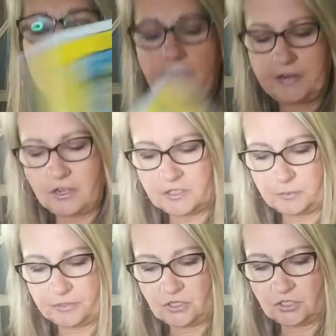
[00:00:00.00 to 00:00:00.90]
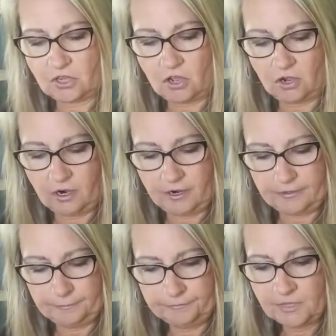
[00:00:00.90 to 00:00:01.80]
Very auspicious card.
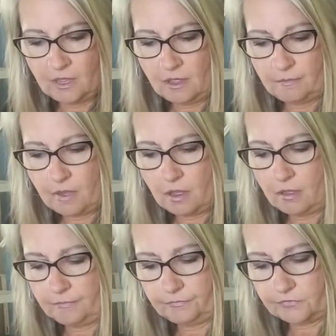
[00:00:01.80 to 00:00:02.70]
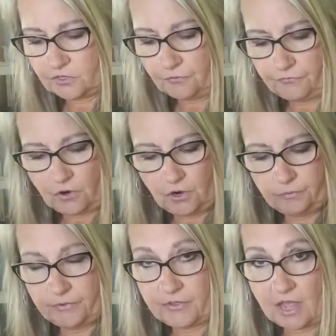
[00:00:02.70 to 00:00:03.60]
So far
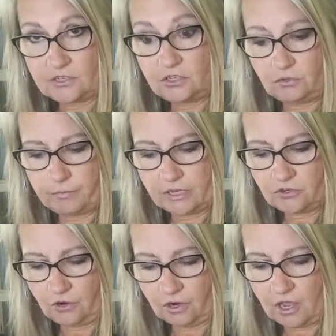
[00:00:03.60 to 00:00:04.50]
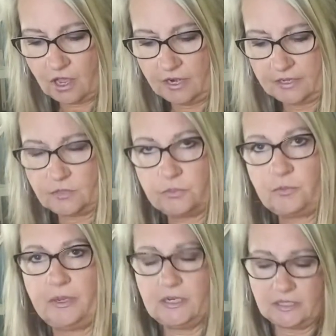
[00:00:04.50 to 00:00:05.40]
we've got two major arcanas,
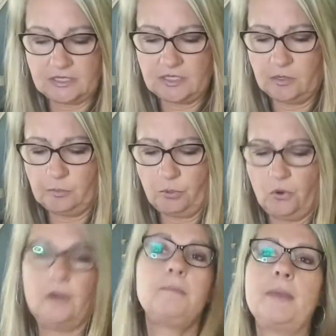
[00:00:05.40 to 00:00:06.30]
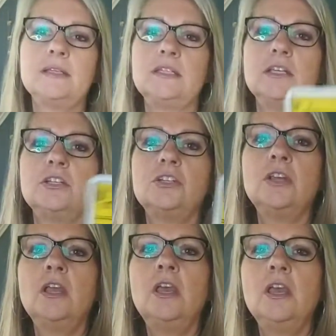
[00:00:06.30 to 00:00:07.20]
which means this is an important message.
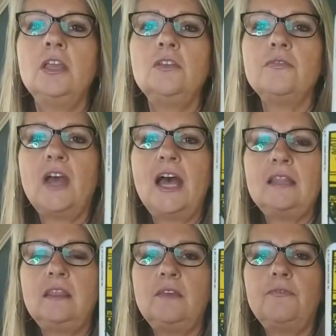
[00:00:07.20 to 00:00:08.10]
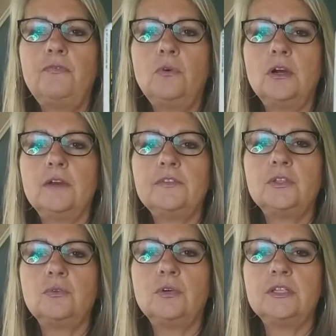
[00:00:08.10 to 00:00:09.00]
You've got the Four of
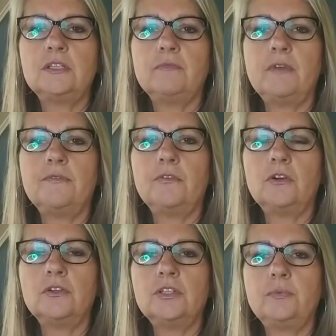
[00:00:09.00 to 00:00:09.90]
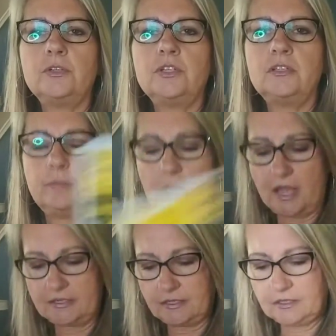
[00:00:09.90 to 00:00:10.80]
Swords in reverse, which
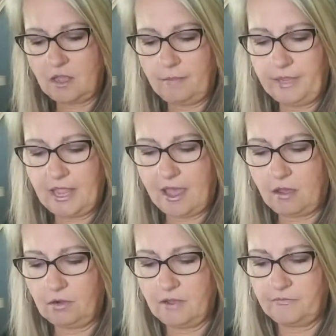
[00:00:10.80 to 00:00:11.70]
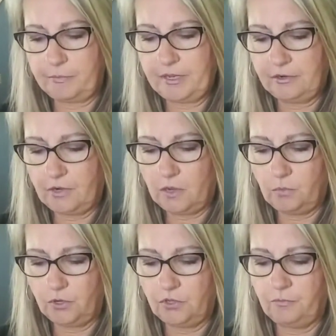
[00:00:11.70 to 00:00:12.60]
symbolizes coming out of a period
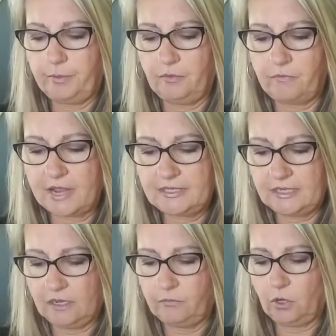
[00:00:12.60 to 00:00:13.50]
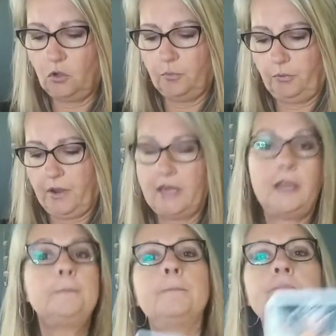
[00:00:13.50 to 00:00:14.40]
where you've been resting and recuperating.